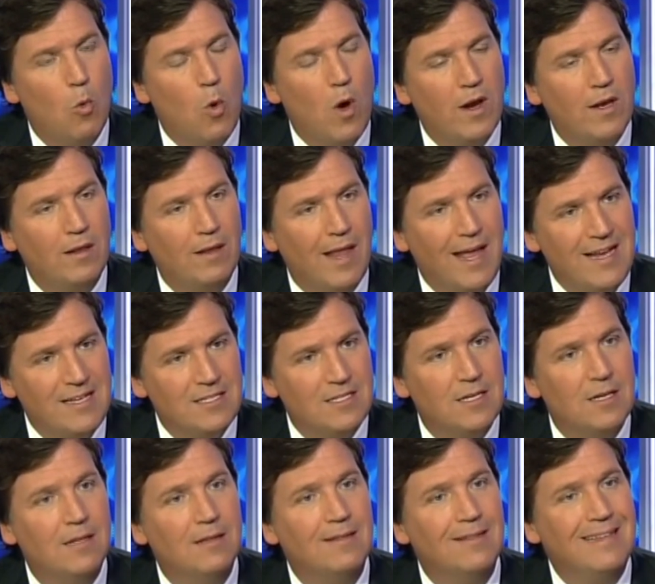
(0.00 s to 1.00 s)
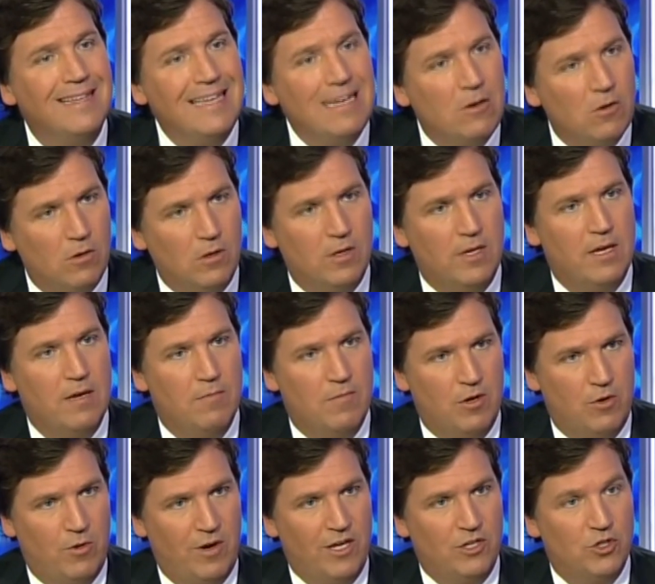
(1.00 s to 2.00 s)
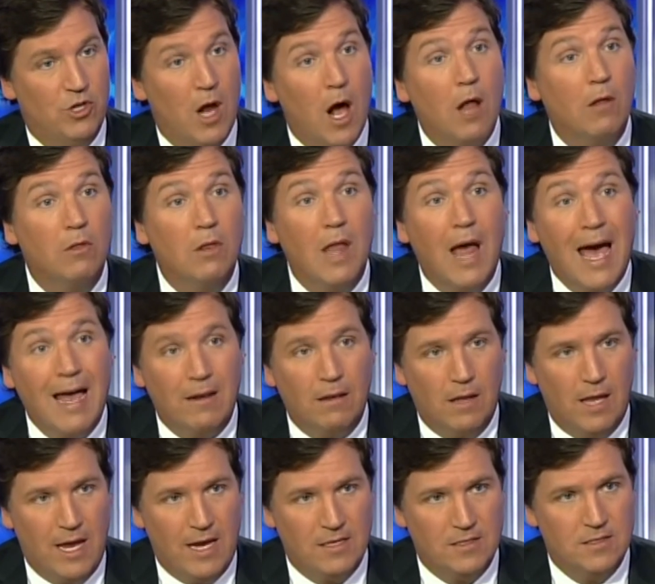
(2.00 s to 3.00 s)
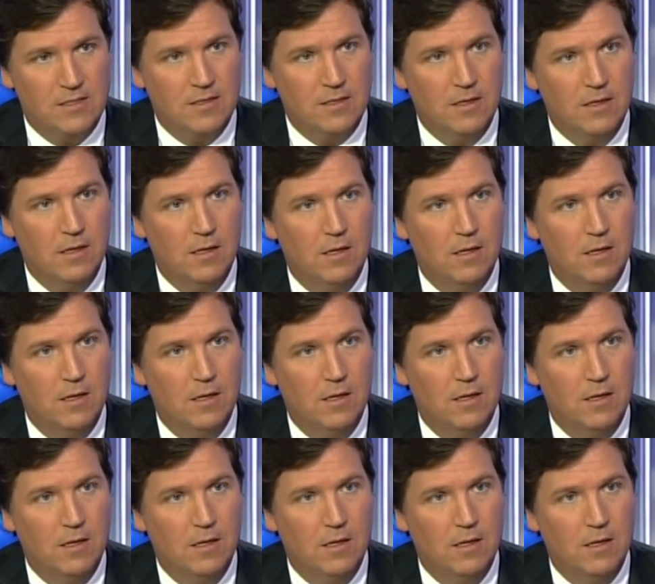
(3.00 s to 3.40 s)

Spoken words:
want less legal immigration, a lot less.